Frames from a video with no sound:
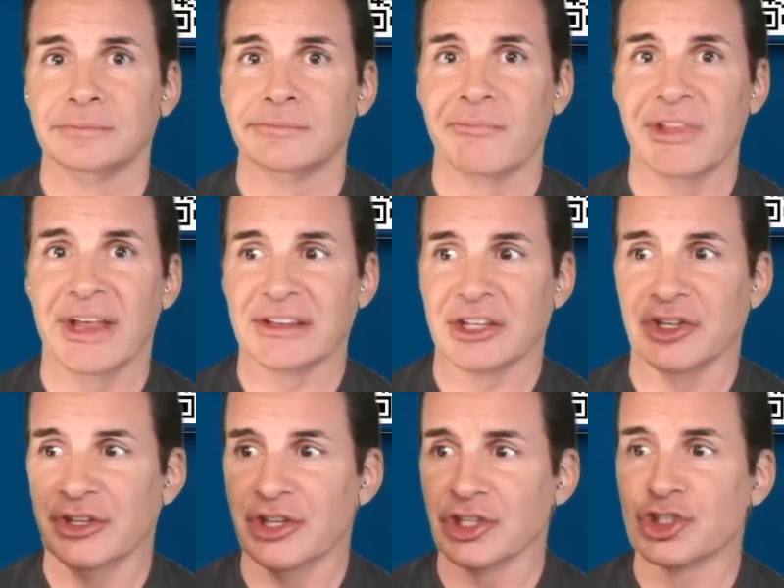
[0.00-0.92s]
Like
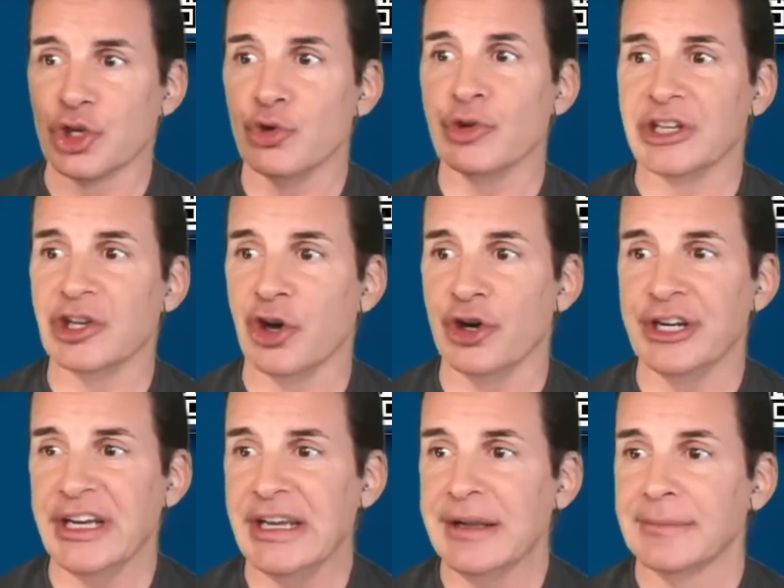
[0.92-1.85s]
the the dude in the
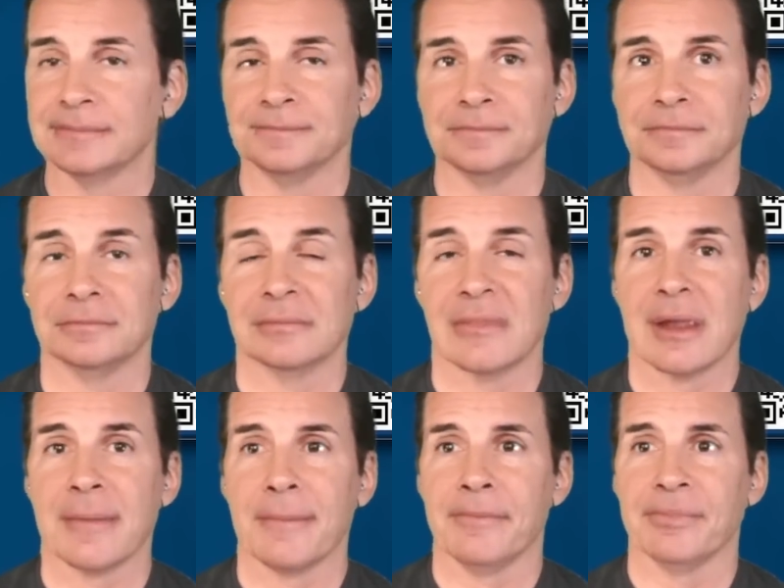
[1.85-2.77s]
hoodie,
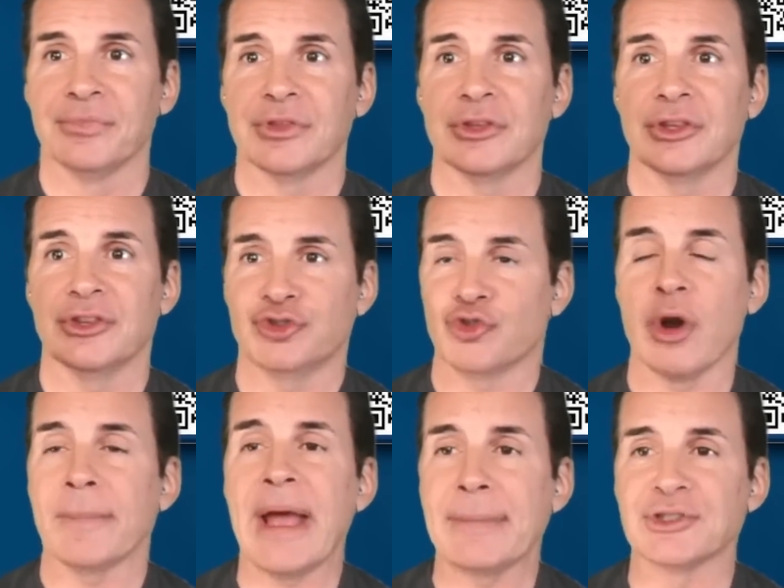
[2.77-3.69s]

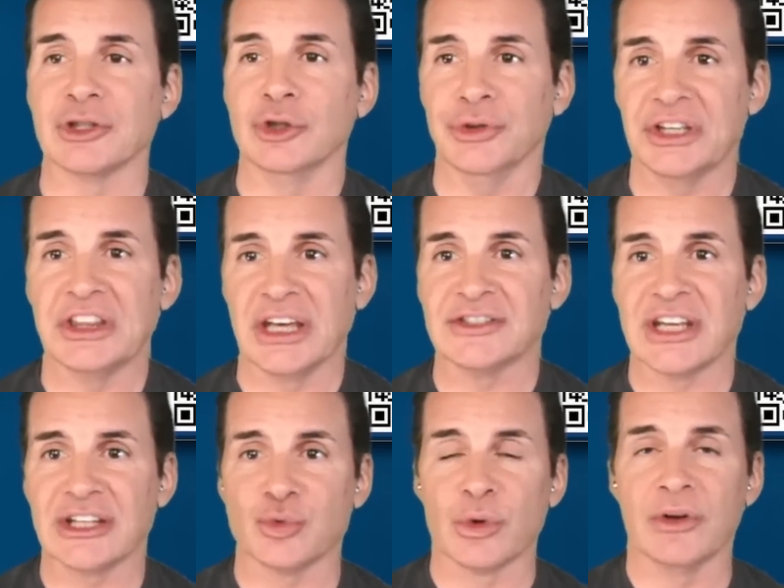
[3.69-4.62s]
Trump absolutely thinks
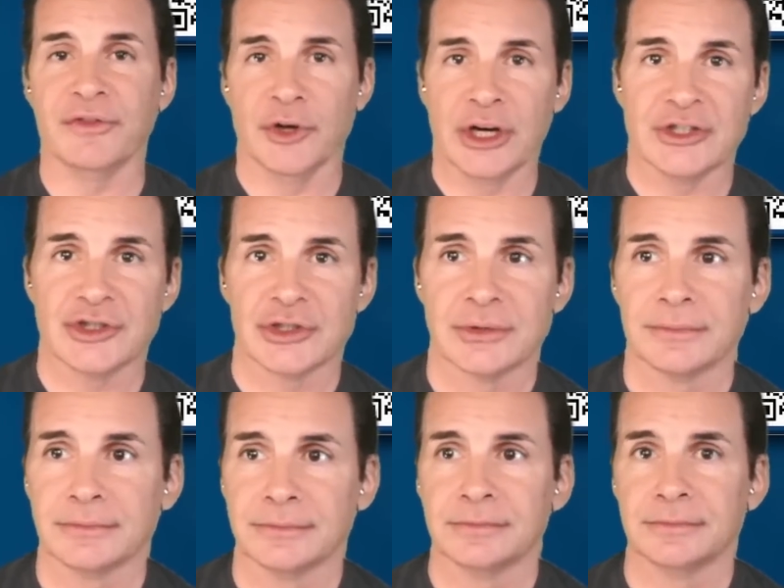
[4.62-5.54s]
that's real footage.
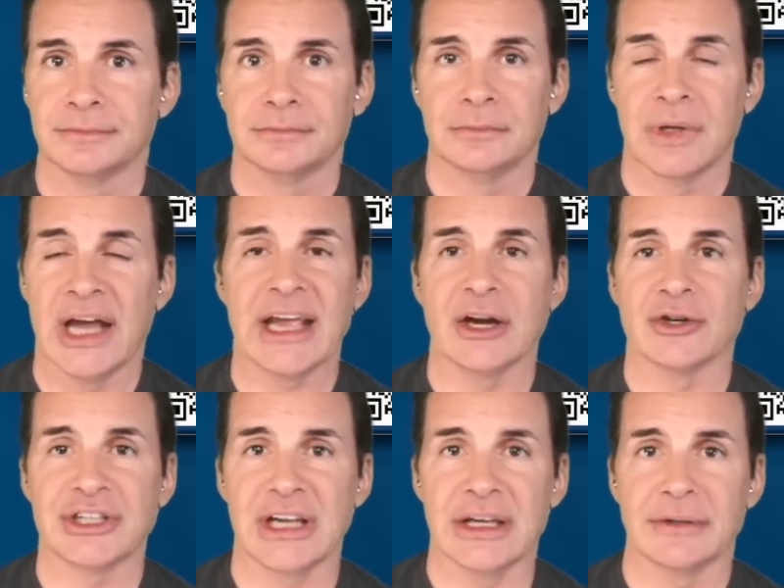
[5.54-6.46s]
I
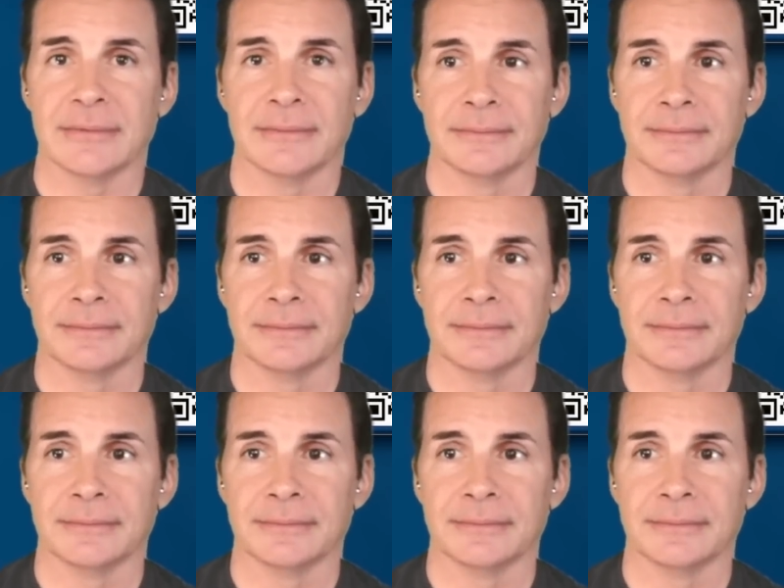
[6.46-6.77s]
guarantee it.